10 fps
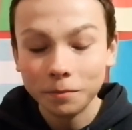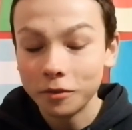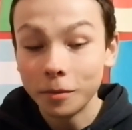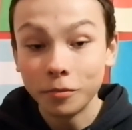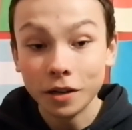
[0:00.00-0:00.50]

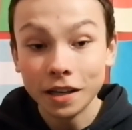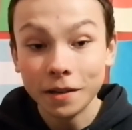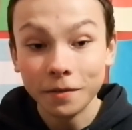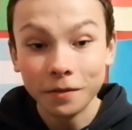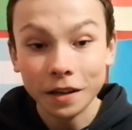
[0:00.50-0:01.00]

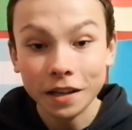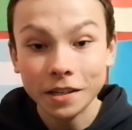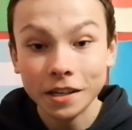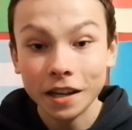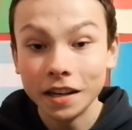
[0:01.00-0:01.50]
brilliant
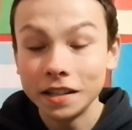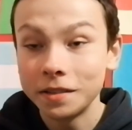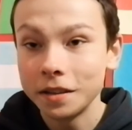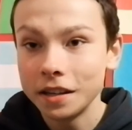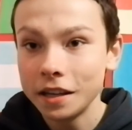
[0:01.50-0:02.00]
finish.
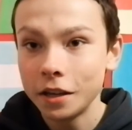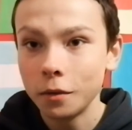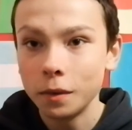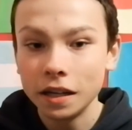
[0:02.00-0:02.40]
And Nico